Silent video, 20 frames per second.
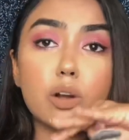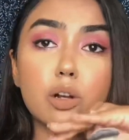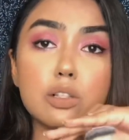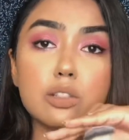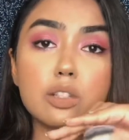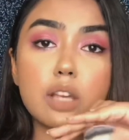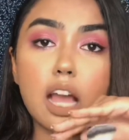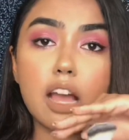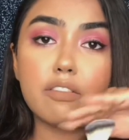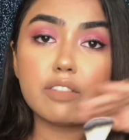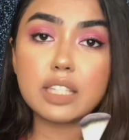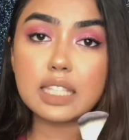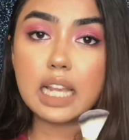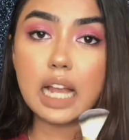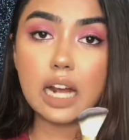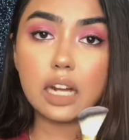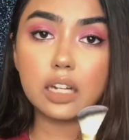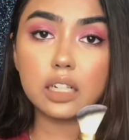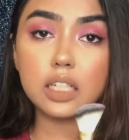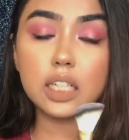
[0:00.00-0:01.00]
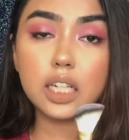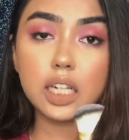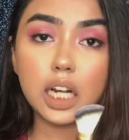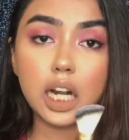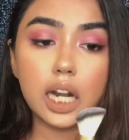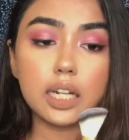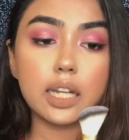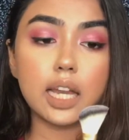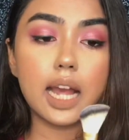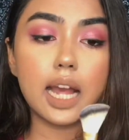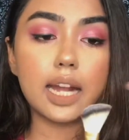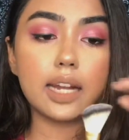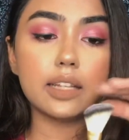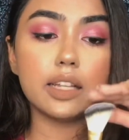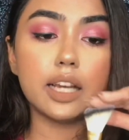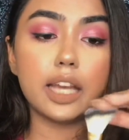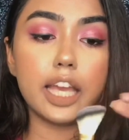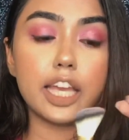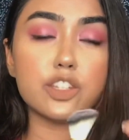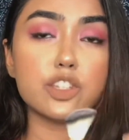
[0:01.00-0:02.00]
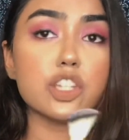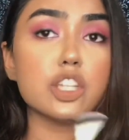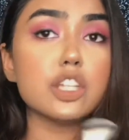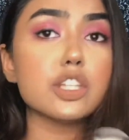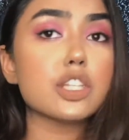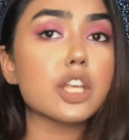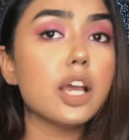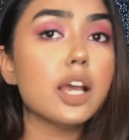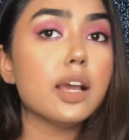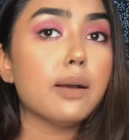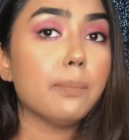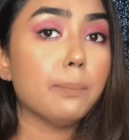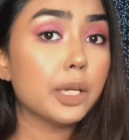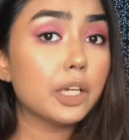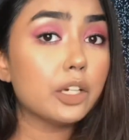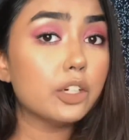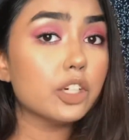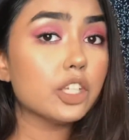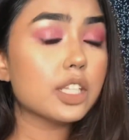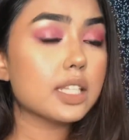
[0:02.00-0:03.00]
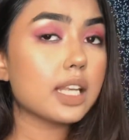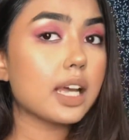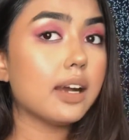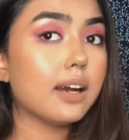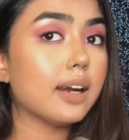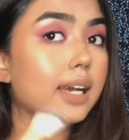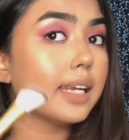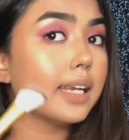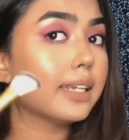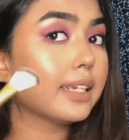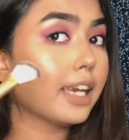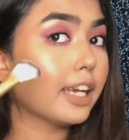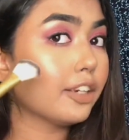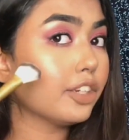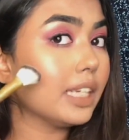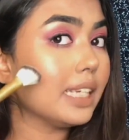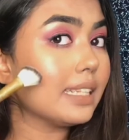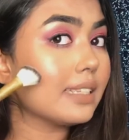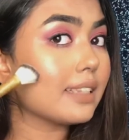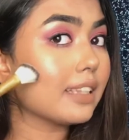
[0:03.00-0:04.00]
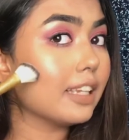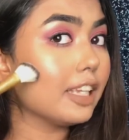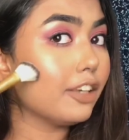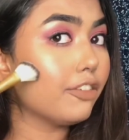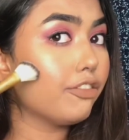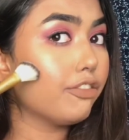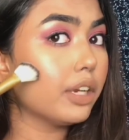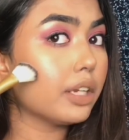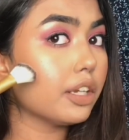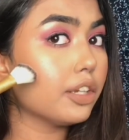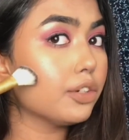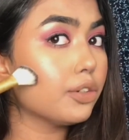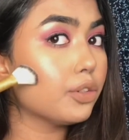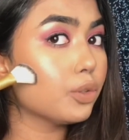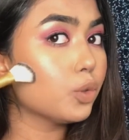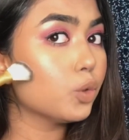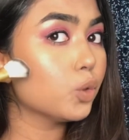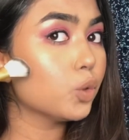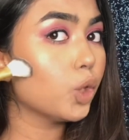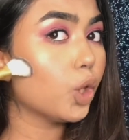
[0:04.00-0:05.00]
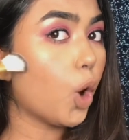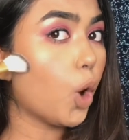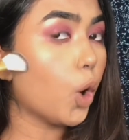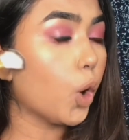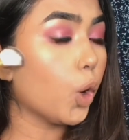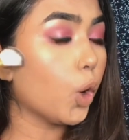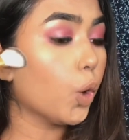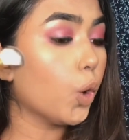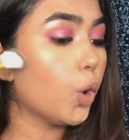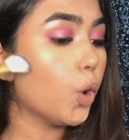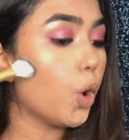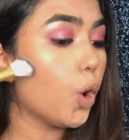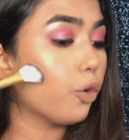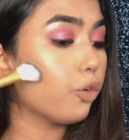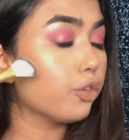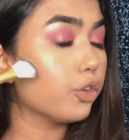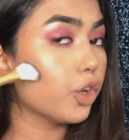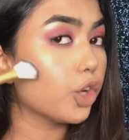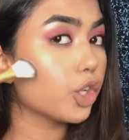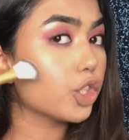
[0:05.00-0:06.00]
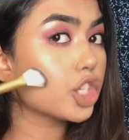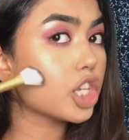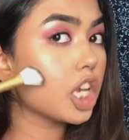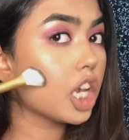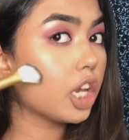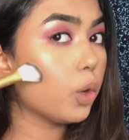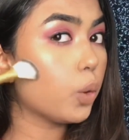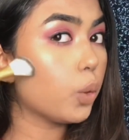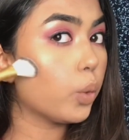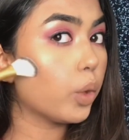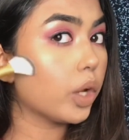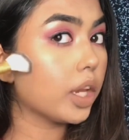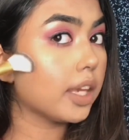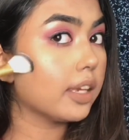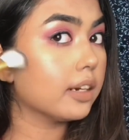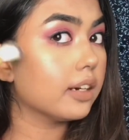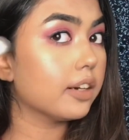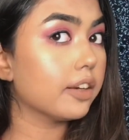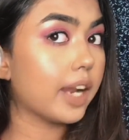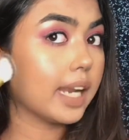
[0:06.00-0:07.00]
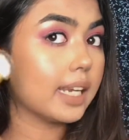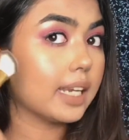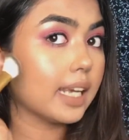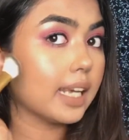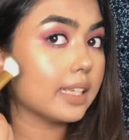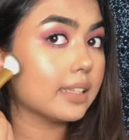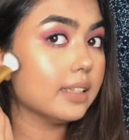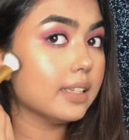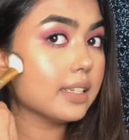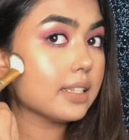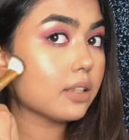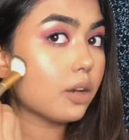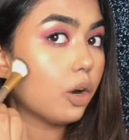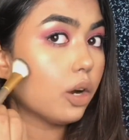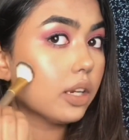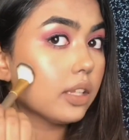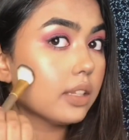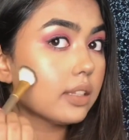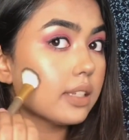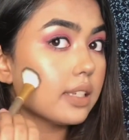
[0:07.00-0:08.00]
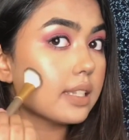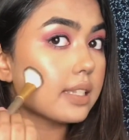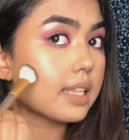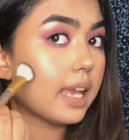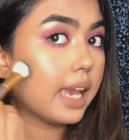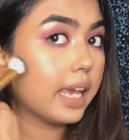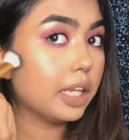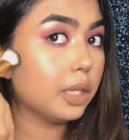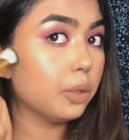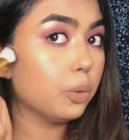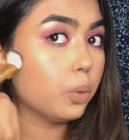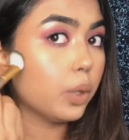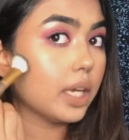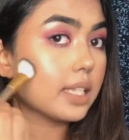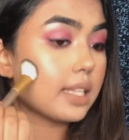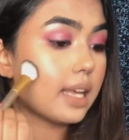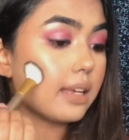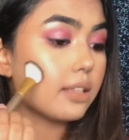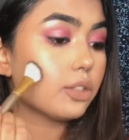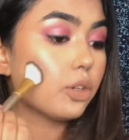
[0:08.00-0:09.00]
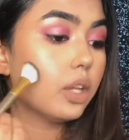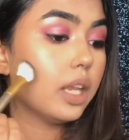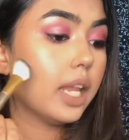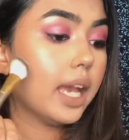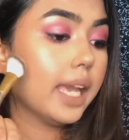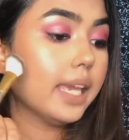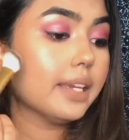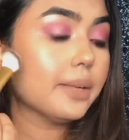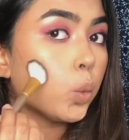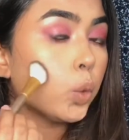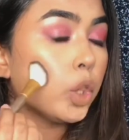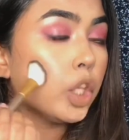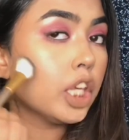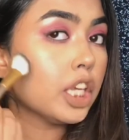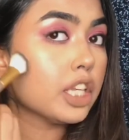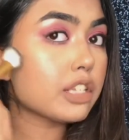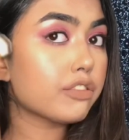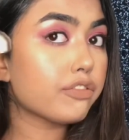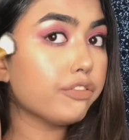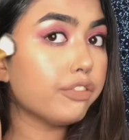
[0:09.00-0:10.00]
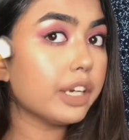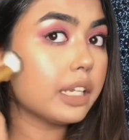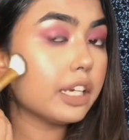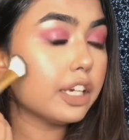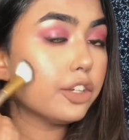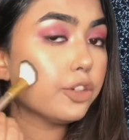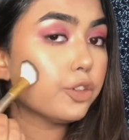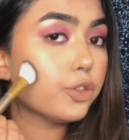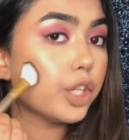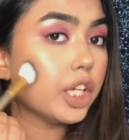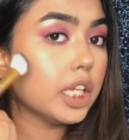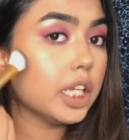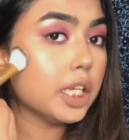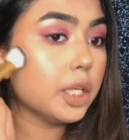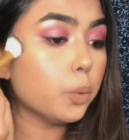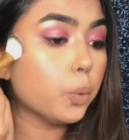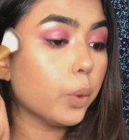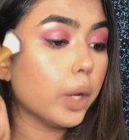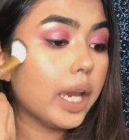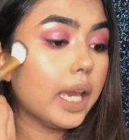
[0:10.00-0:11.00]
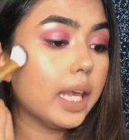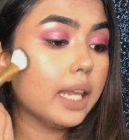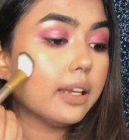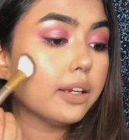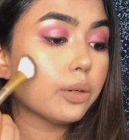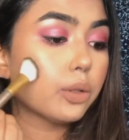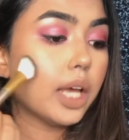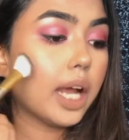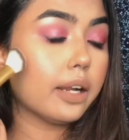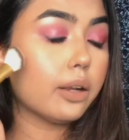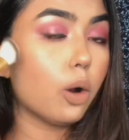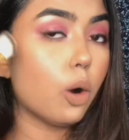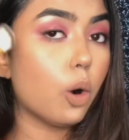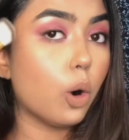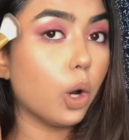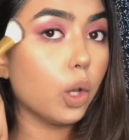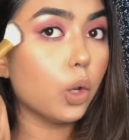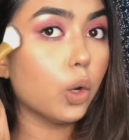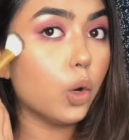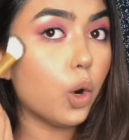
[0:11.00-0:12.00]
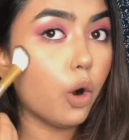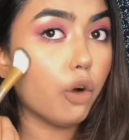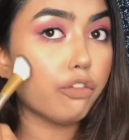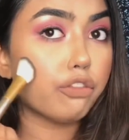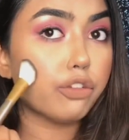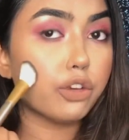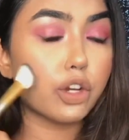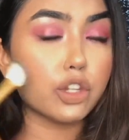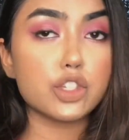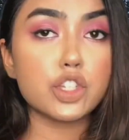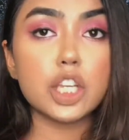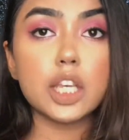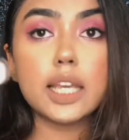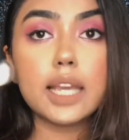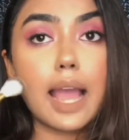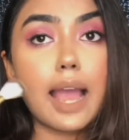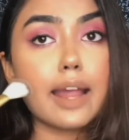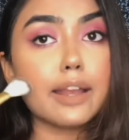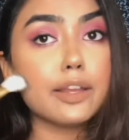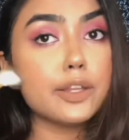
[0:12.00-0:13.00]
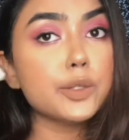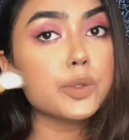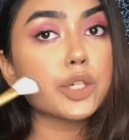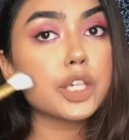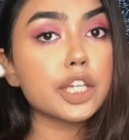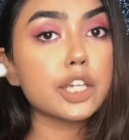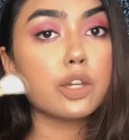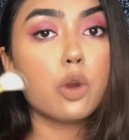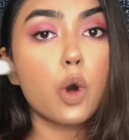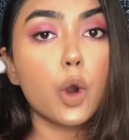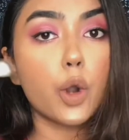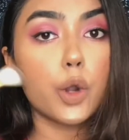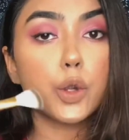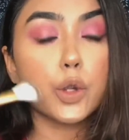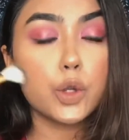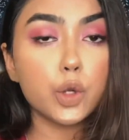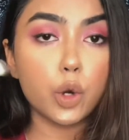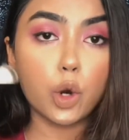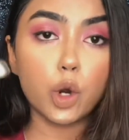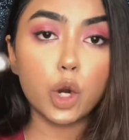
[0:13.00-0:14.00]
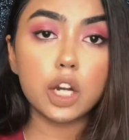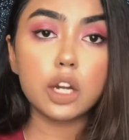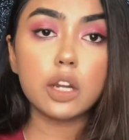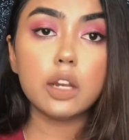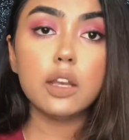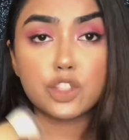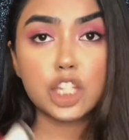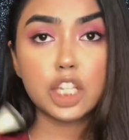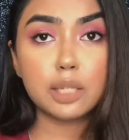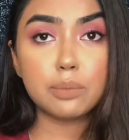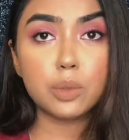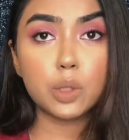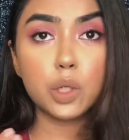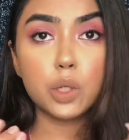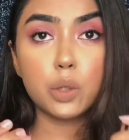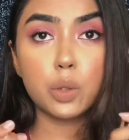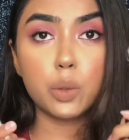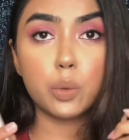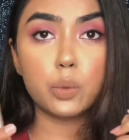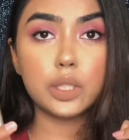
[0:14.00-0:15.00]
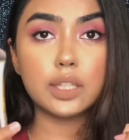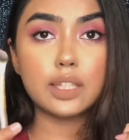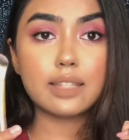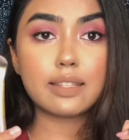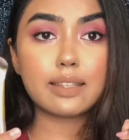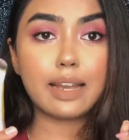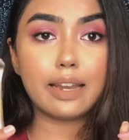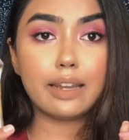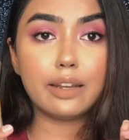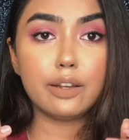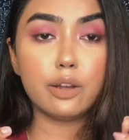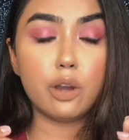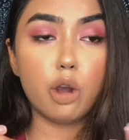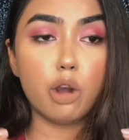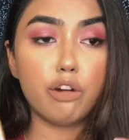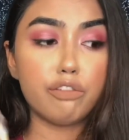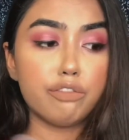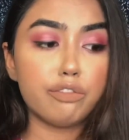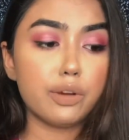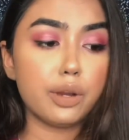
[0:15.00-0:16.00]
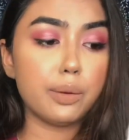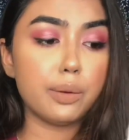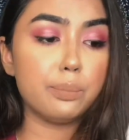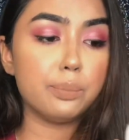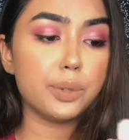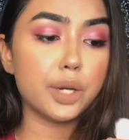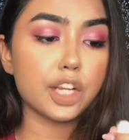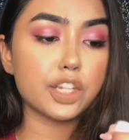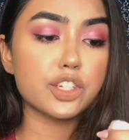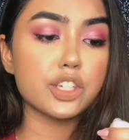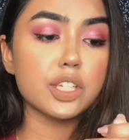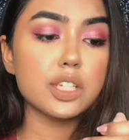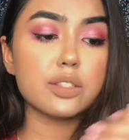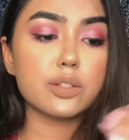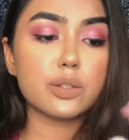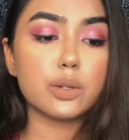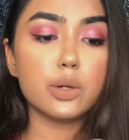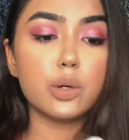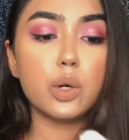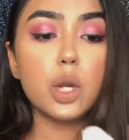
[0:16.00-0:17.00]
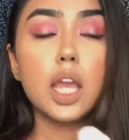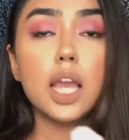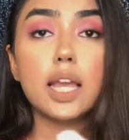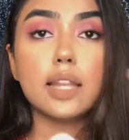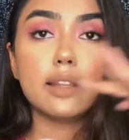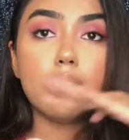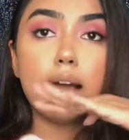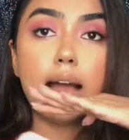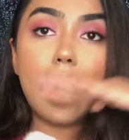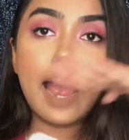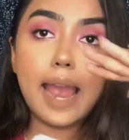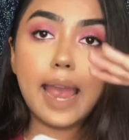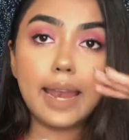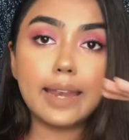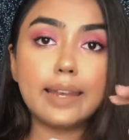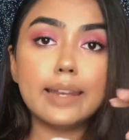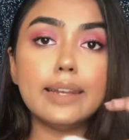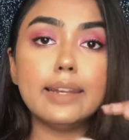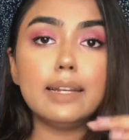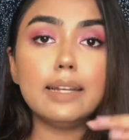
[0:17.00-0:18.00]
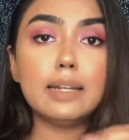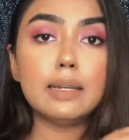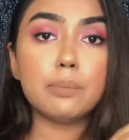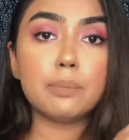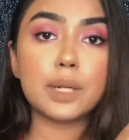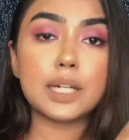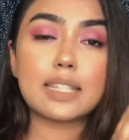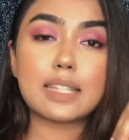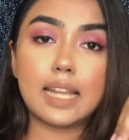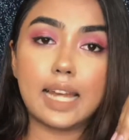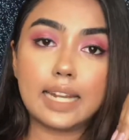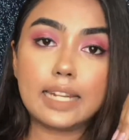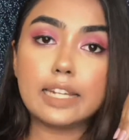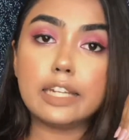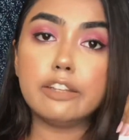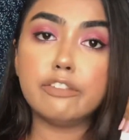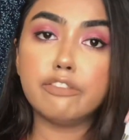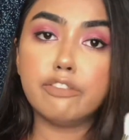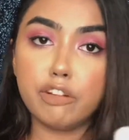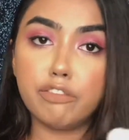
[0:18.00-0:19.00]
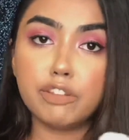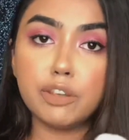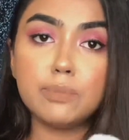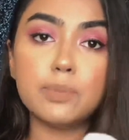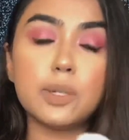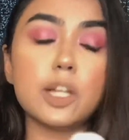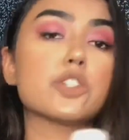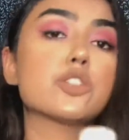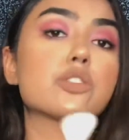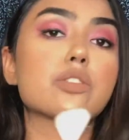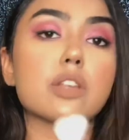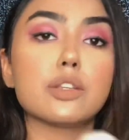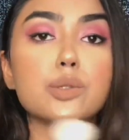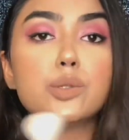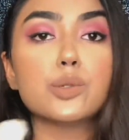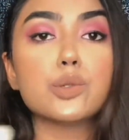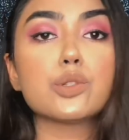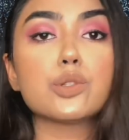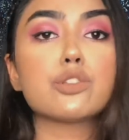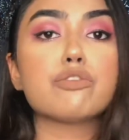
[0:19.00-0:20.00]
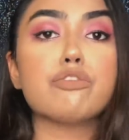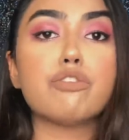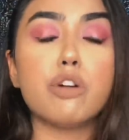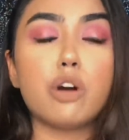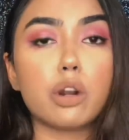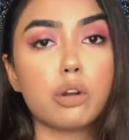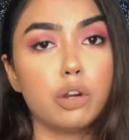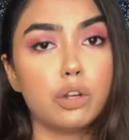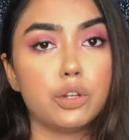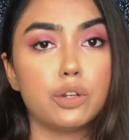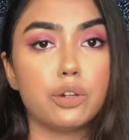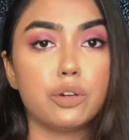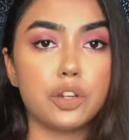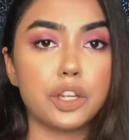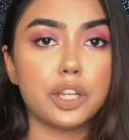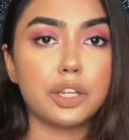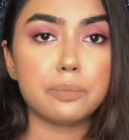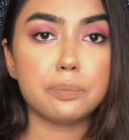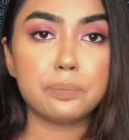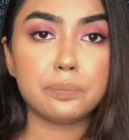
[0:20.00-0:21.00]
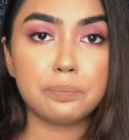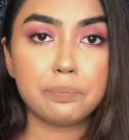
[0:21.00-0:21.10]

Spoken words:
These also have a slant cut at the edges, because it can easily fit into the hollow of your cheek over here, right, like this or this, anyways as you like. These fit in really well into that hollow of your cheek, and you can contour cheekbone with these kind of brushes. So the angled but slightly fluffy brushes are used for contouring.